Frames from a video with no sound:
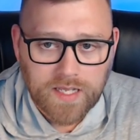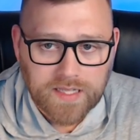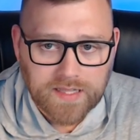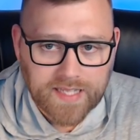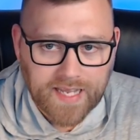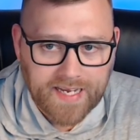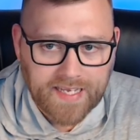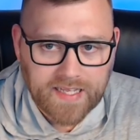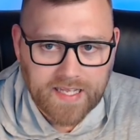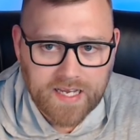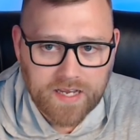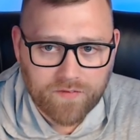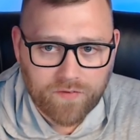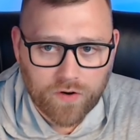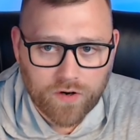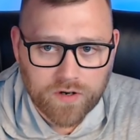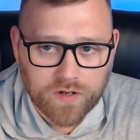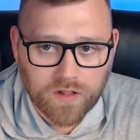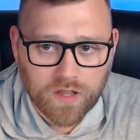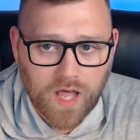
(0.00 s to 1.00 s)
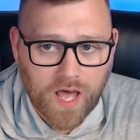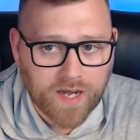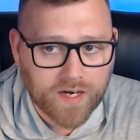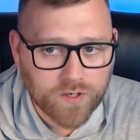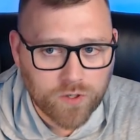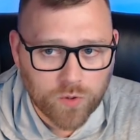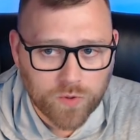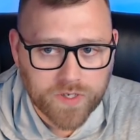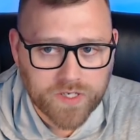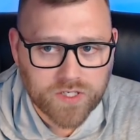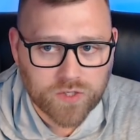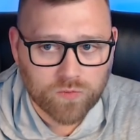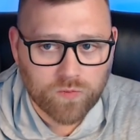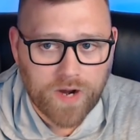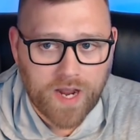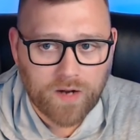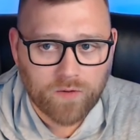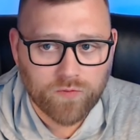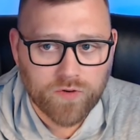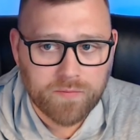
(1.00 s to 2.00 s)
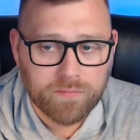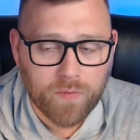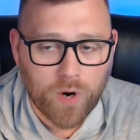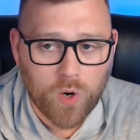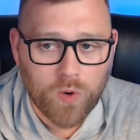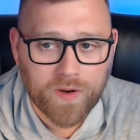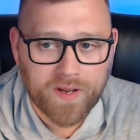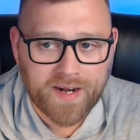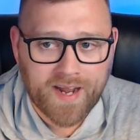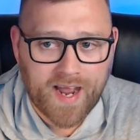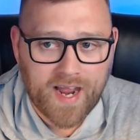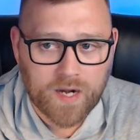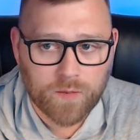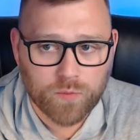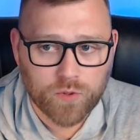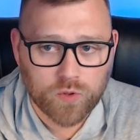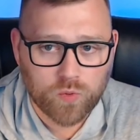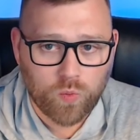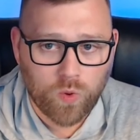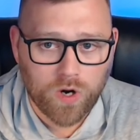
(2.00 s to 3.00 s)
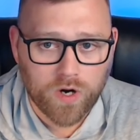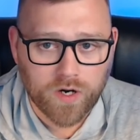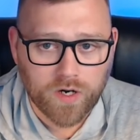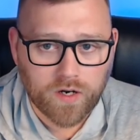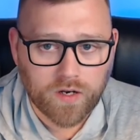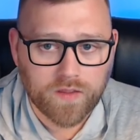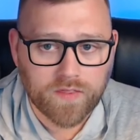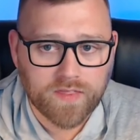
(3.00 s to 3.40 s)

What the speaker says: Lately, I've heard a lot of noise around remote and hybrid work.